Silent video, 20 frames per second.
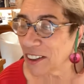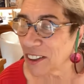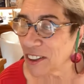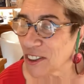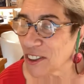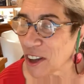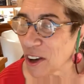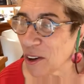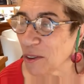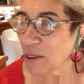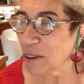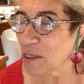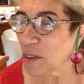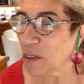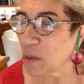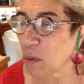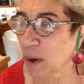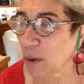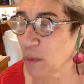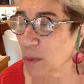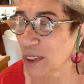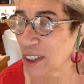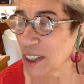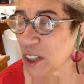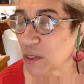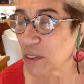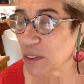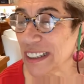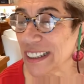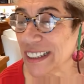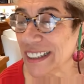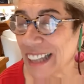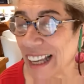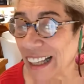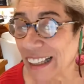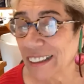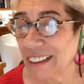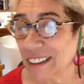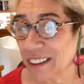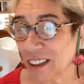So what was the
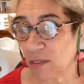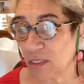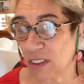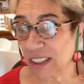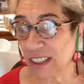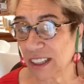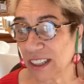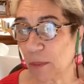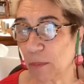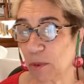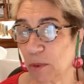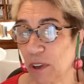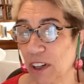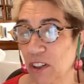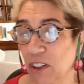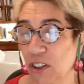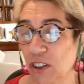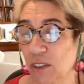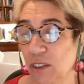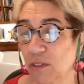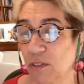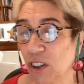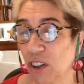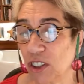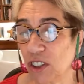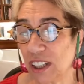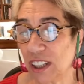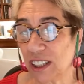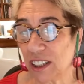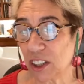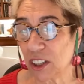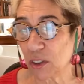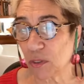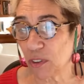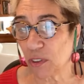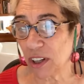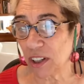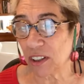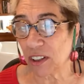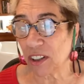result of the separation of Yossi and his
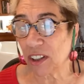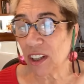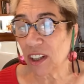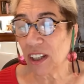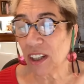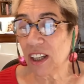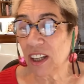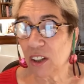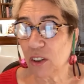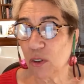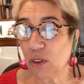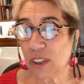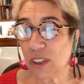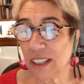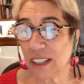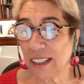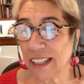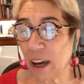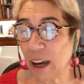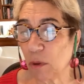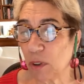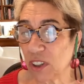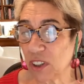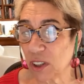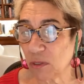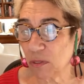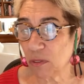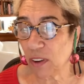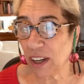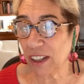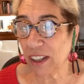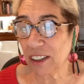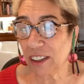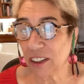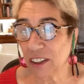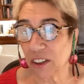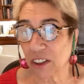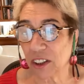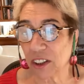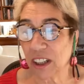friend? You said that was a
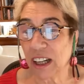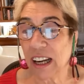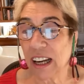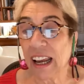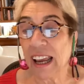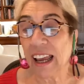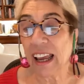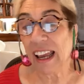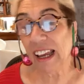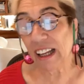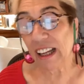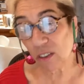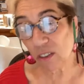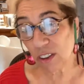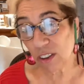failure. Yeah. And